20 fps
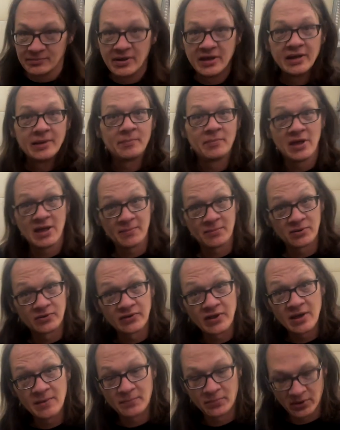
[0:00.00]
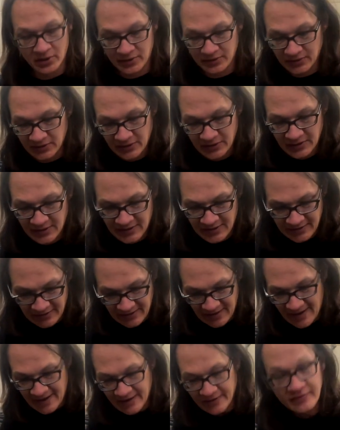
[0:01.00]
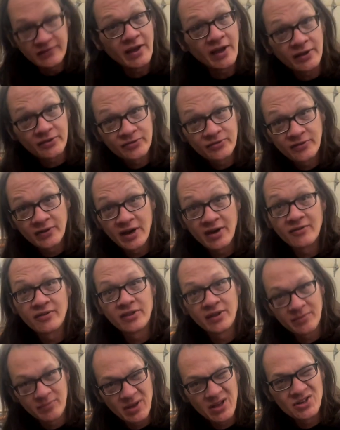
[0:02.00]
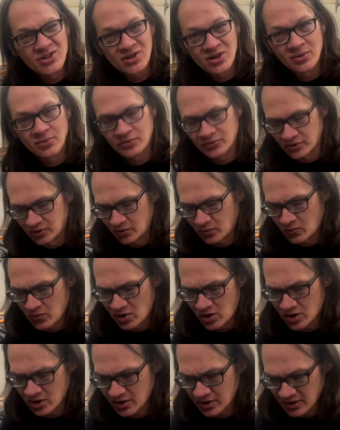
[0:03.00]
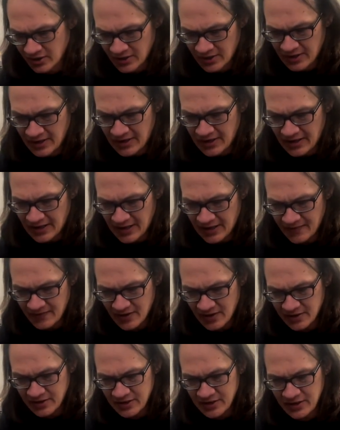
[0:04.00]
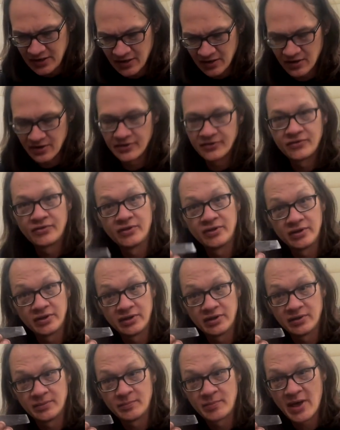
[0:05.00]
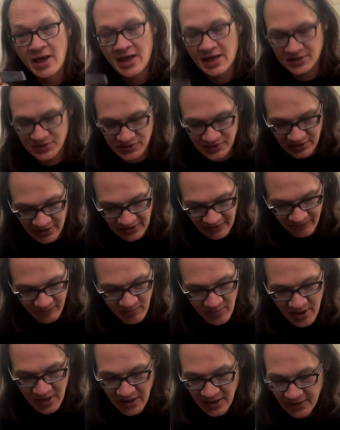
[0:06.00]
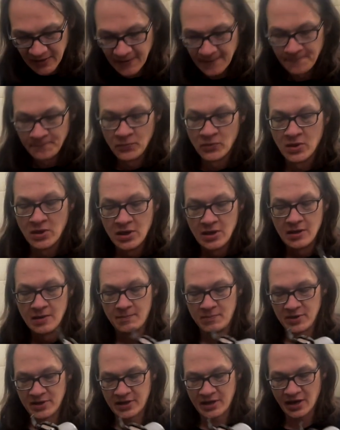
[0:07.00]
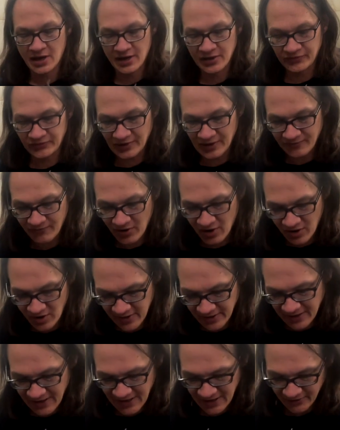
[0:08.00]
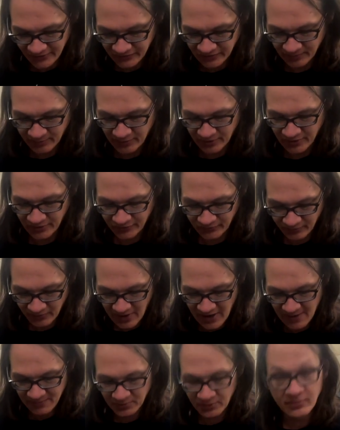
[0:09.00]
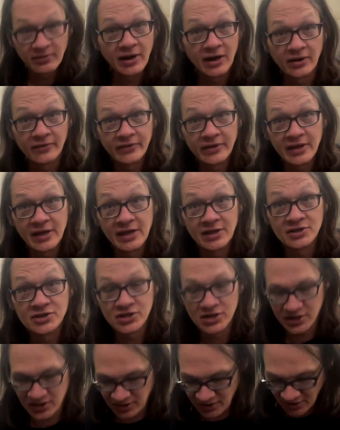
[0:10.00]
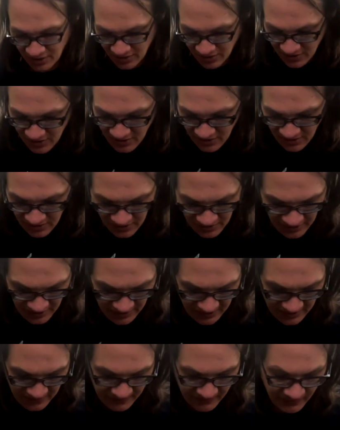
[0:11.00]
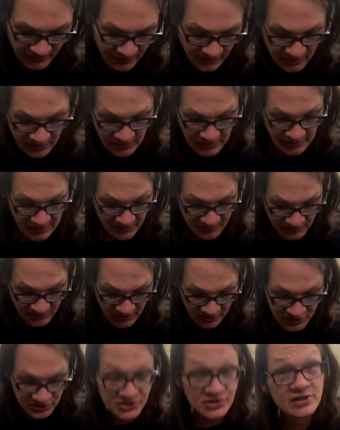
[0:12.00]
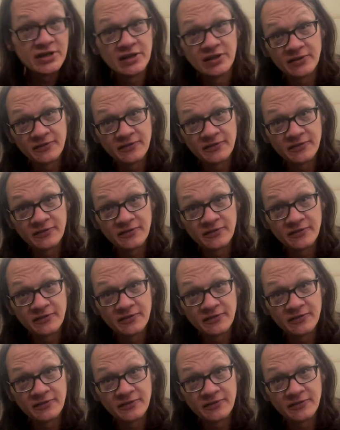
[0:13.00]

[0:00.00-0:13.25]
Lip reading: made a paper template, kind of test fit everything, made sure it was going to work. And then here is the patch that I've made. Because I've already got some of this wrapped around the edge here, I really just needed to